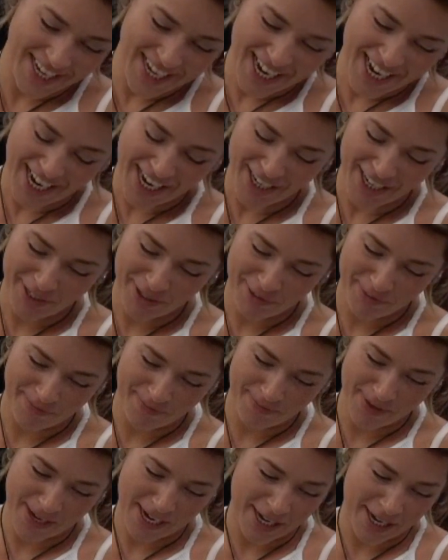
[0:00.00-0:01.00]
I
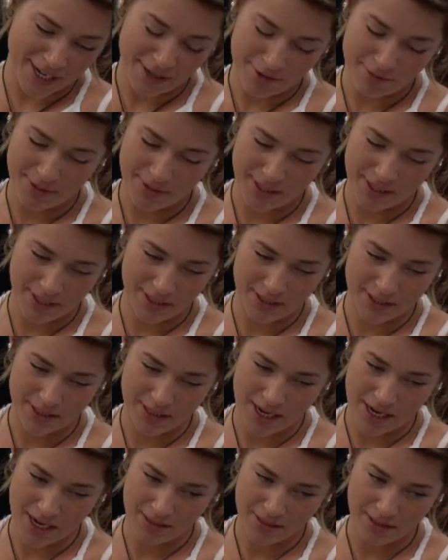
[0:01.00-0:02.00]
hope that it's
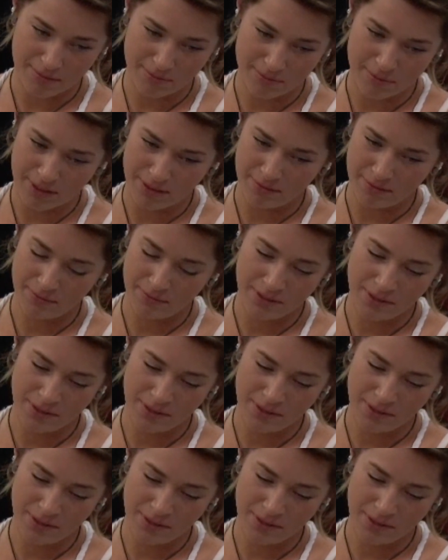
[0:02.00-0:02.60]
not something.